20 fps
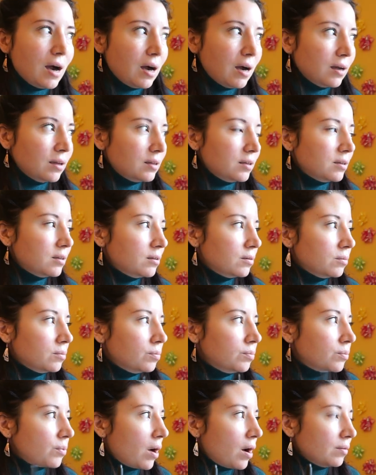The
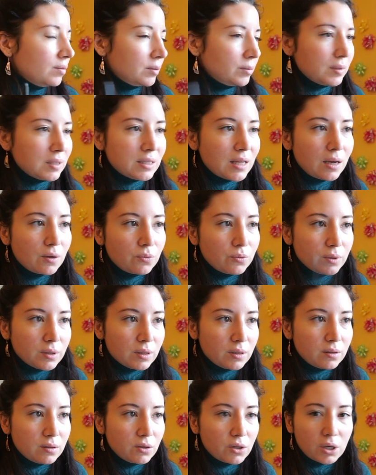problem is not
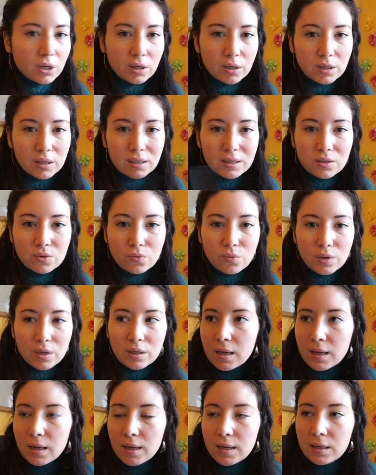with her, it's
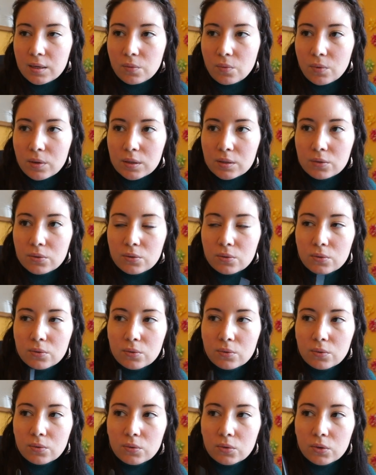with anyone
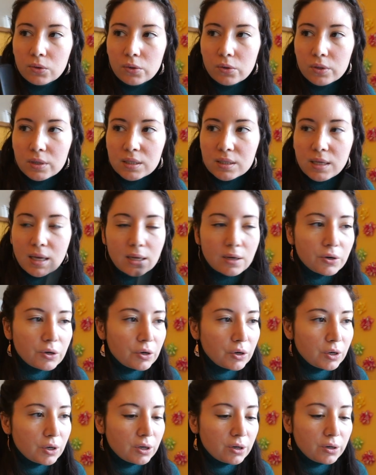who looks at
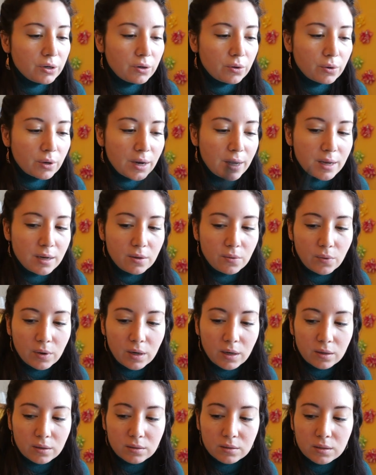her or anyone
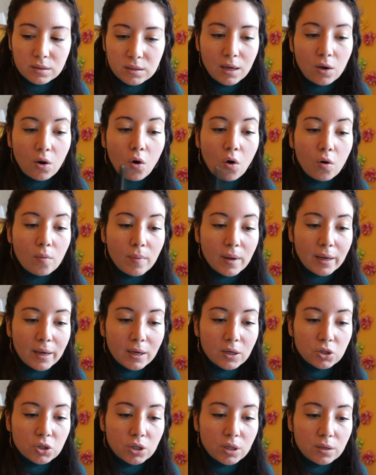else. Oh my
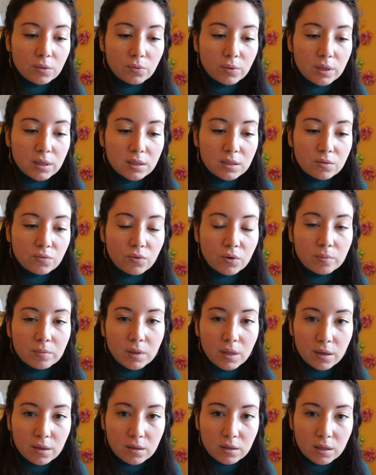gosh, they raised from
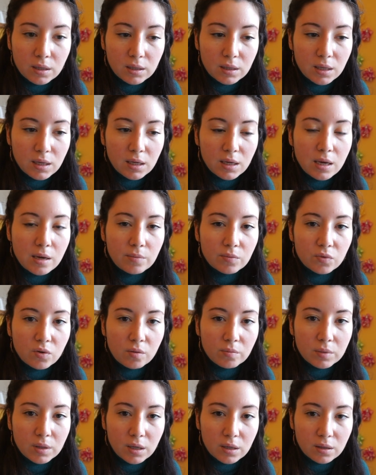nothing. They came
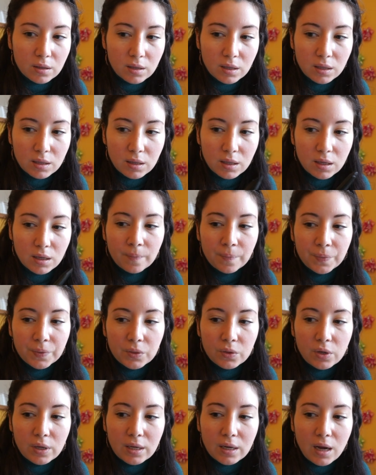from nothing. They
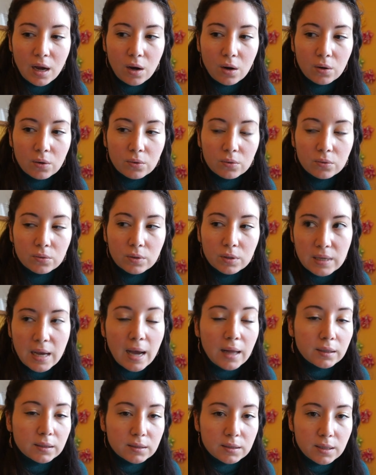look at how
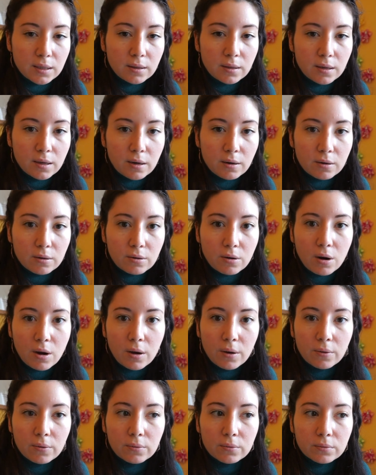talented they are,
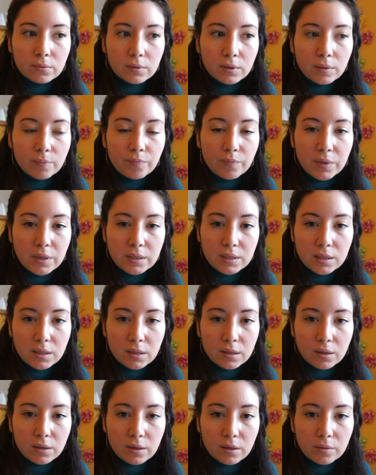how
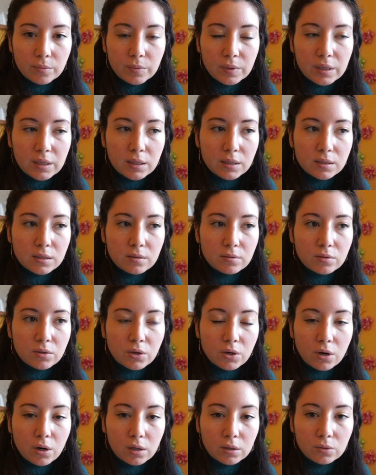amazing they are because of their
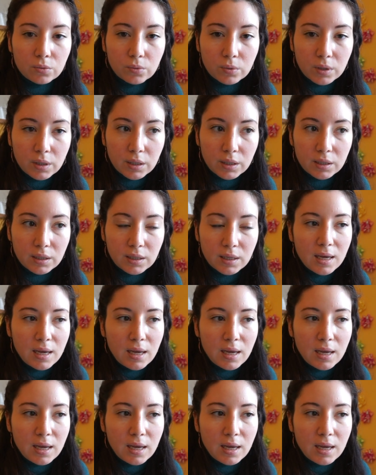hard work.